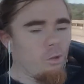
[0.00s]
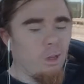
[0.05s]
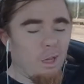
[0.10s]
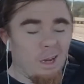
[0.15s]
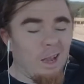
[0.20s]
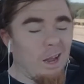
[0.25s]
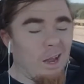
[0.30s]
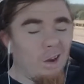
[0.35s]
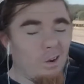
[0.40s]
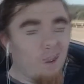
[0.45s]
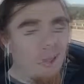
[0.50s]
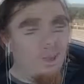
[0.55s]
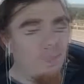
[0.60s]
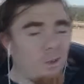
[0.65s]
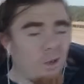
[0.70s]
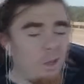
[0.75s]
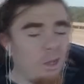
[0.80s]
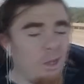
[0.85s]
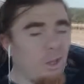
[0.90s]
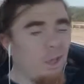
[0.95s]
And I don't have
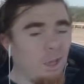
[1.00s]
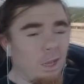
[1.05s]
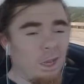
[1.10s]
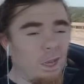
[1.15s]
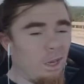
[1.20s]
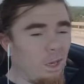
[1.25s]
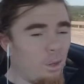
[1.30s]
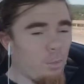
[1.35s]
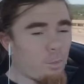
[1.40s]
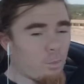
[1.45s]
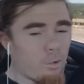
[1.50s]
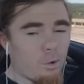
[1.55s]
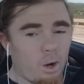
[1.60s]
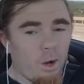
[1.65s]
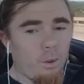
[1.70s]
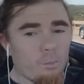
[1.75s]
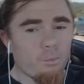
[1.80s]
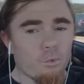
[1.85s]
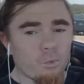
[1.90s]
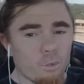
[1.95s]
any
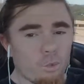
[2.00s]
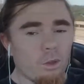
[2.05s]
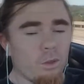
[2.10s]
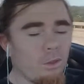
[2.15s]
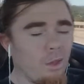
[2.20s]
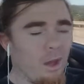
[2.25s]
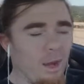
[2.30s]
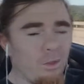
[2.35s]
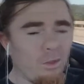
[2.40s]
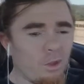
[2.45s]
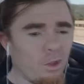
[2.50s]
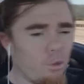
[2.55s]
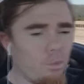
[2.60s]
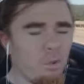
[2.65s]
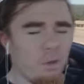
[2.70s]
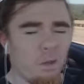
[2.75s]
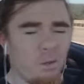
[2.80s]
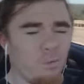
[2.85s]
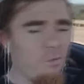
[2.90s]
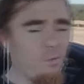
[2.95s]
problems with that. I think it'd
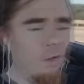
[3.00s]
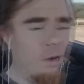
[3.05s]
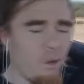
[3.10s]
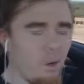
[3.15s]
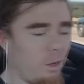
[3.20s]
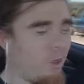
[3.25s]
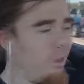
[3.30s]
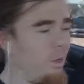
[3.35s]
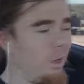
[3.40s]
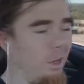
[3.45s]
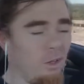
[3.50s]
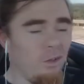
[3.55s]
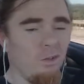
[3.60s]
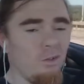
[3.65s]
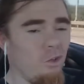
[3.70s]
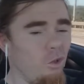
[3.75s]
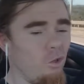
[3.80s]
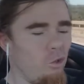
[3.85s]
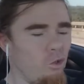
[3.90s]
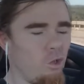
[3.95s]
be a very
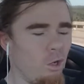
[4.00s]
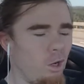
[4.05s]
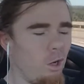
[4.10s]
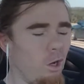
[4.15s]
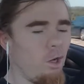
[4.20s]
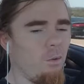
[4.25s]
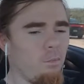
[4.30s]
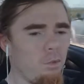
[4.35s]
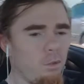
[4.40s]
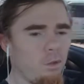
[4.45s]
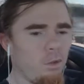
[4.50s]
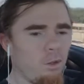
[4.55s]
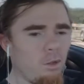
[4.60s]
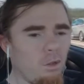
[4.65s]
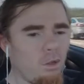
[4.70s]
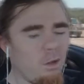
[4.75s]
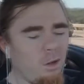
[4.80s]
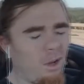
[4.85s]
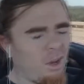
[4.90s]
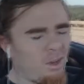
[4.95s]
easy job.
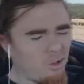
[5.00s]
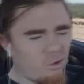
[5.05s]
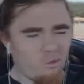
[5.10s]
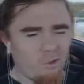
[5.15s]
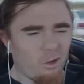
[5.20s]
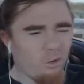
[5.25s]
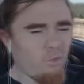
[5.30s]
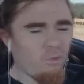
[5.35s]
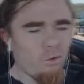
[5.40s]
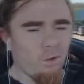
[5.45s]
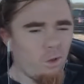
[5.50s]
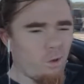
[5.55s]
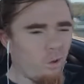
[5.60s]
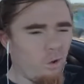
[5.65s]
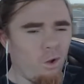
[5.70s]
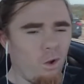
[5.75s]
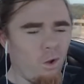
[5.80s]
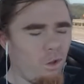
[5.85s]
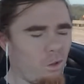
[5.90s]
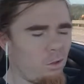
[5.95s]
Not stressful at
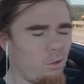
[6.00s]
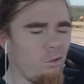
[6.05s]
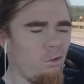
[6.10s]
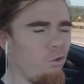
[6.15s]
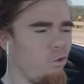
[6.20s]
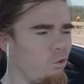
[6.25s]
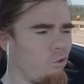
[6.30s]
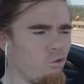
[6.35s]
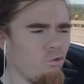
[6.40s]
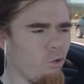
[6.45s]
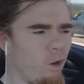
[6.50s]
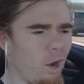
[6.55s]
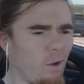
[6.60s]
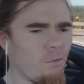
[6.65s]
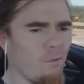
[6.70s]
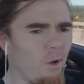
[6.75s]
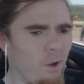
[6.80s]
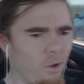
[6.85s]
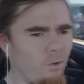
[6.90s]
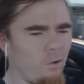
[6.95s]
all. You just drive
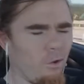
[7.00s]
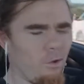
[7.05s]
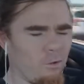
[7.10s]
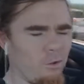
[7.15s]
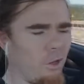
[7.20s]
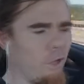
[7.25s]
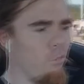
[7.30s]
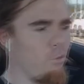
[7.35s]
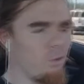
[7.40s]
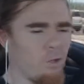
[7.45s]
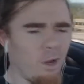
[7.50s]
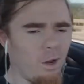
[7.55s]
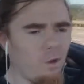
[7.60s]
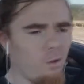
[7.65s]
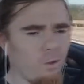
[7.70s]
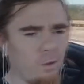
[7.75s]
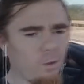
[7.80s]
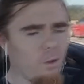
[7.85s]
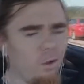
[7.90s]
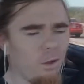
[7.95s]
around all day, which I
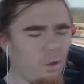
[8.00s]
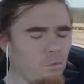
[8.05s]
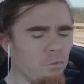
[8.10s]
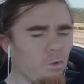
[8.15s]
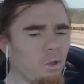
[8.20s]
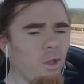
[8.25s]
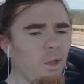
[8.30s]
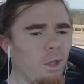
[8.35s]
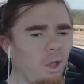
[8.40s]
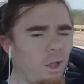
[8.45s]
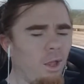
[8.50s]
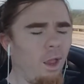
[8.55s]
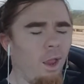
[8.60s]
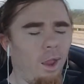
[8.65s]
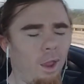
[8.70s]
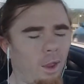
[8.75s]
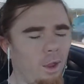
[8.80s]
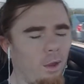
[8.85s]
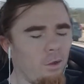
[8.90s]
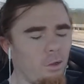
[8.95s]
already love,
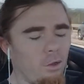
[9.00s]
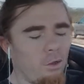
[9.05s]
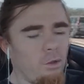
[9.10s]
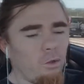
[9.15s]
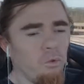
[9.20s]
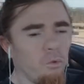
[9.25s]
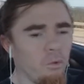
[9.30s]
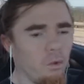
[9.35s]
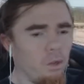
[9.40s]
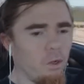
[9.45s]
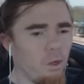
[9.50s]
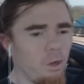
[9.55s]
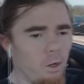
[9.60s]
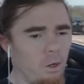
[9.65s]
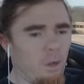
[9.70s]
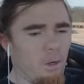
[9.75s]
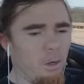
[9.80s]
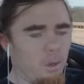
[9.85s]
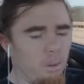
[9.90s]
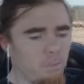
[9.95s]
and you get
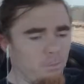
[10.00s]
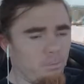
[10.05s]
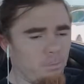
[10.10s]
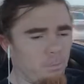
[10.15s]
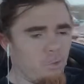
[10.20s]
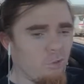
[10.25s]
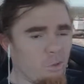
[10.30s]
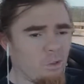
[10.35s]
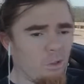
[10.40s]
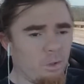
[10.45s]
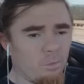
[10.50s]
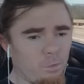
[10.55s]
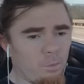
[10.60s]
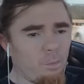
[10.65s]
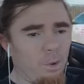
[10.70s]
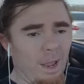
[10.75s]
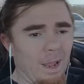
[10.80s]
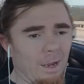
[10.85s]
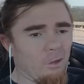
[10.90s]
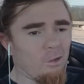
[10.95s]
to deliver
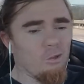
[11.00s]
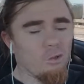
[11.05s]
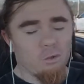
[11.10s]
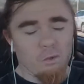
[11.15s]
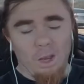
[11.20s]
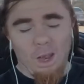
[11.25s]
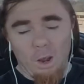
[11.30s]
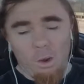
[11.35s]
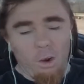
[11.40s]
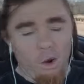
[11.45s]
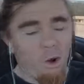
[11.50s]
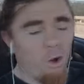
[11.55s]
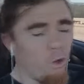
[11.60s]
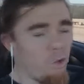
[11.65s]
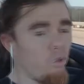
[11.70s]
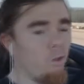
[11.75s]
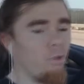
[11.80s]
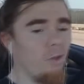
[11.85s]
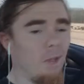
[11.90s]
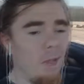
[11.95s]
packages. How hard
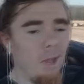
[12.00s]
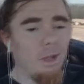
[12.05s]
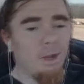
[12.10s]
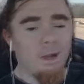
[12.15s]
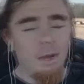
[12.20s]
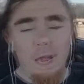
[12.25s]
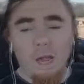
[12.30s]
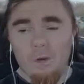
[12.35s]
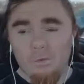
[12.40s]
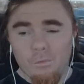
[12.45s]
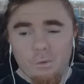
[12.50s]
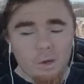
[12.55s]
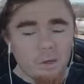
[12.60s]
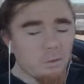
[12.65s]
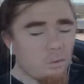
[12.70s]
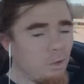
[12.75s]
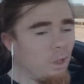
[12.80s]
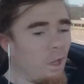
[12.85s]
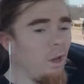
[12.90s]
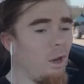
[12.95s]
is that? How fun
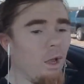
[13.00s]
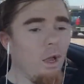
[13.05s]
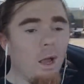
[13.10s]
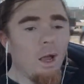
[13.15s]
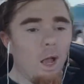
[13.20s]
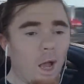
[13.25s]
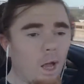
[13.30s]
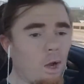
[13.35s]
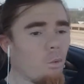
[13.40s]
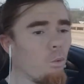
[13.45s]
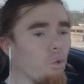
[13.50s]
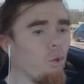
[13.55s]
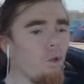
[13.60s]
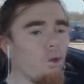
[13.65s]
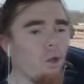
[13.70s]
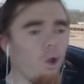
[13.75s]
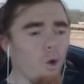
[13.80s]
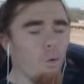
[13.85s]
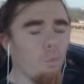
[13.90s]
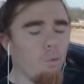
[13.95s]
is that? I don't really
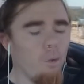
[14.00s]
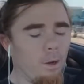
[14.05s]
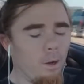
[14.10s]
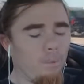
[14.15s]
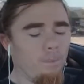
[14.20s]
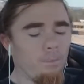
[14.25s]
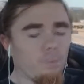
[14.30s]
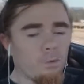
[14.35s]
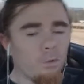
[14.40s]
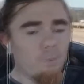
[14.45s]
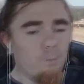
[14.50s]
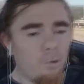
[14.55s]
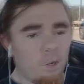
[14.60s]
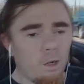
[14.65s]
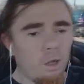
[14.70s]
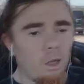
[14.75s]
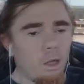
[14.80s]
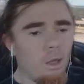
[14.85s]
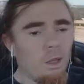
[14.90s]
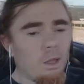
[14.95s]
know, but the
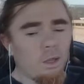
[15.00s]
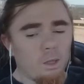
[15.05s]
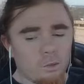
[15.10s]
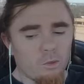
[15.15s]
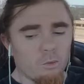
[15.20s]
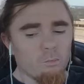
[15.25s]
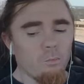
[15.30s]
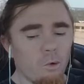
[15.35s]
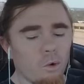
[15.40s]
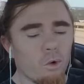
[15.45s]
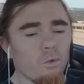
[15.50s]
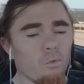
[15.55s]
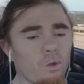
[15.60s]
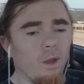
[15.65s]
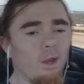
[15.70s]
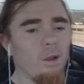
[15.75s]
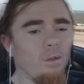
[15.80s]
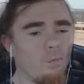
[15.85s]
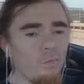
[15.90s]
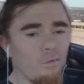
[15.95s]
money is a
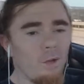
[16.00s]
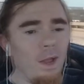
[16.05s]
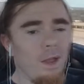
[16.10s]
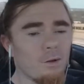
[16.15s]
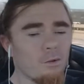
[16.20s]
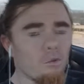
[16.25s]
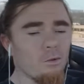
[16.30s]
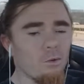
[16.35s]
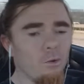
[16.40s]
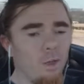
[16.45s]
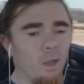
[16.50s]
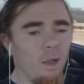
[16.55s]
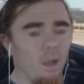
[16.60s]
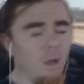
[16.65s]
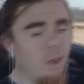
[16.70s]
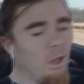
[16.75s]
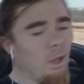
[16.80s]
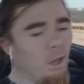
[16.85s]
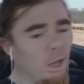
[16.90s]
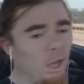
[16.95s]
motivating factor that
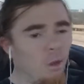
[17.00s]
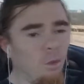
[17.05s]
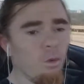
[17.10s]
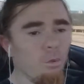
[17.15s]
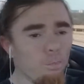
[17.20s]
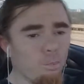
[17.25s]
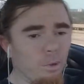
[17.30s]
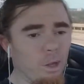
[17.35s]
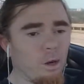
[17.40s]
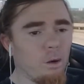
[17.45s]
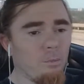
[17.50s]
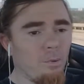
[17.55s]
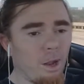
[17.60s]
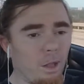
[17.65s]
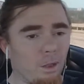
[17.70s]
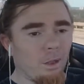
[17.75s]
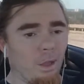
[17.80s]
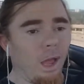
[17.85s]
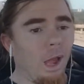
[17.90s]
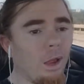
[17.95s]
it would better my
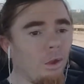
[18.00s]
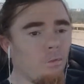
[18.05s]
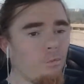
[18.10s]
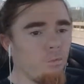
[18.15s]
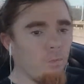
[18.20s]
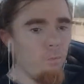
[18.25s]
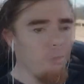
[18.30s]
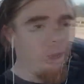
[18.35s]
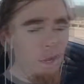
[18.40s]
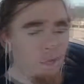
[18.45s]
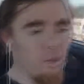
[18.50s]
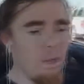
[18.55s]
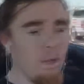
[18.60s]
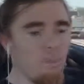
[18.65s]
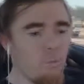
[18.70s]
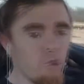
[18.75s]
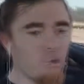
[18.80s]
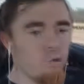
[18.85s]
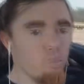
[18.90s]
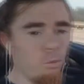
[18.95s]
life making that
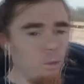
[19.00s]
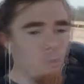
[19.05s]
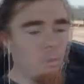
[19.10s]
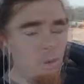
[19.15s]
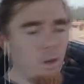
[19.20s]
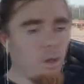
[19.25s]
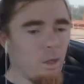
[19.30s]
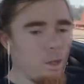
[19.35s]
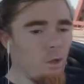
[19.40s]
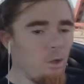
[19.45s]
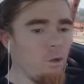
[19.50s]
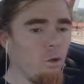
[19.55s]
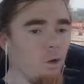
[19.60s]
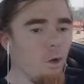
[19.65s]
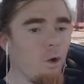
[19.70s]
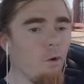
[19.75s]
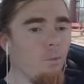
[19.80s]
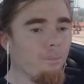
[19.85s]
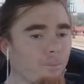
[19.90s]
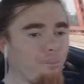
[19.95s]
much more money, you
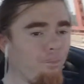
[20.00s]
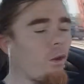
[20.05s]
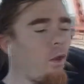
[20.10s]
know?